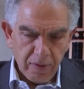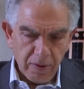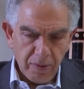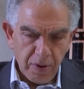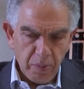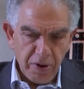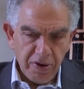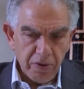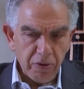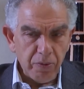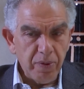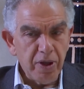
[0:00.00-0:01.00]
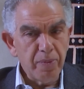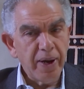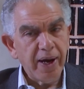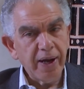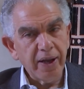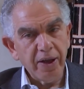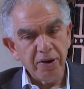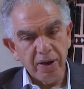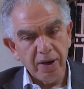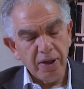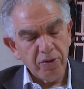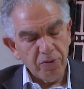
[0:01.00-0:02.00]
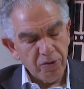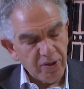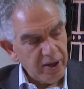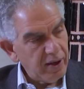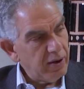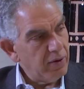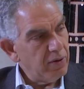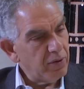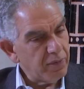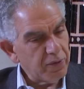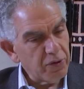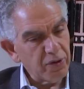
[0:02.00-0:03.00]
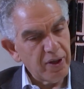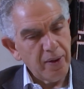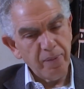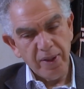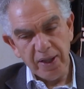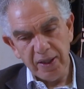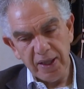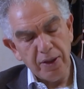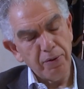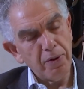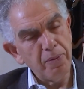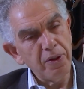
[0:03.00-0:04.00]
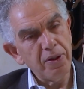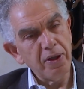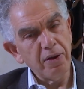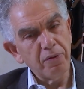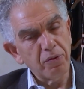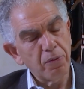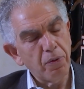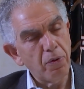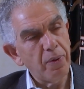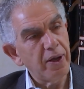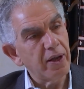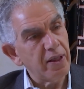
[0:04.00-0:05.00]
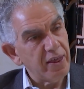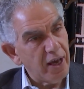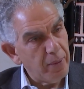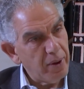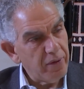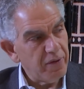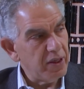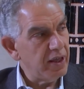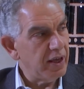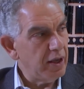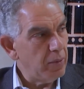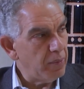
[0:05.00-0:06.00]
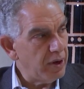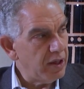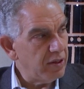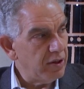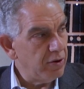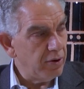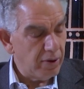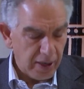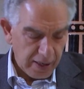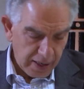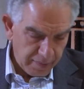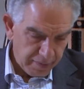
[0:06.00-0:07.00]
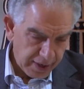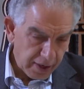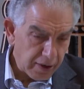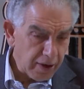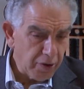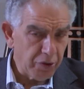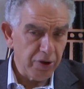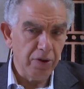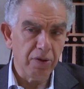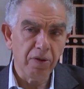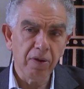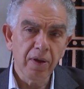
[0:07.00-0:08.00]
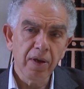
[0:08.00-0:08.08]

a great pleasure to be in Marrakesh. And as you said, it's the first time that the annual meeting of the World Bank and the IMF is taking place in the African continent.